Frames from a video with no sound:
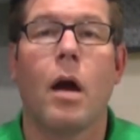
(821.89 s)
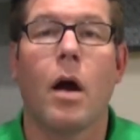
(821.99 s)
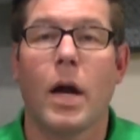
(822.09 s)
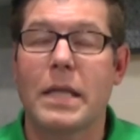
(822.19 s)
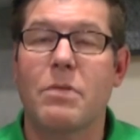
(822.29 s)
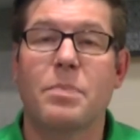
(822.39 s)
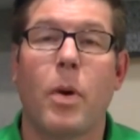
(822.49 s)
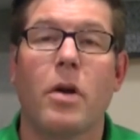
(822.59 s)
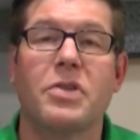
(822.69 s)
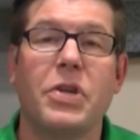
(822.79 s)
All right, that was
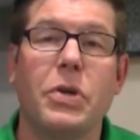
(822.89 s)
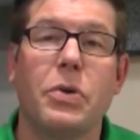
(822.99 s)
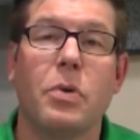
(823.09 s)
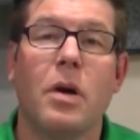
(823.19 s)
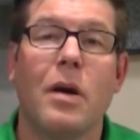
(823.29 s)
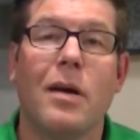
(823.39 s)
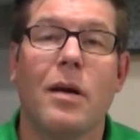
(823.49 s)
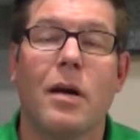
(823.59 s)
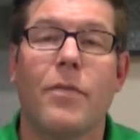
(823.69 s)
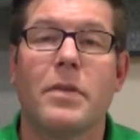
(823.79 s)
part two
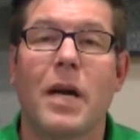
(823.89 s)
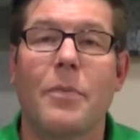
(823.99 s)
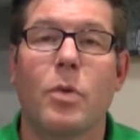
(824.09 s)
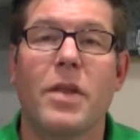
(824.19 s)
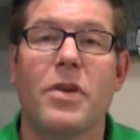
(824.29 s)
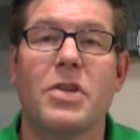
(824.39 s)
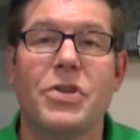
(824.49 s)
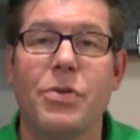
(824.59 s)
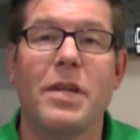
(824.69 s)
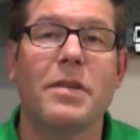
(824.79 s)
of the top twenty things you need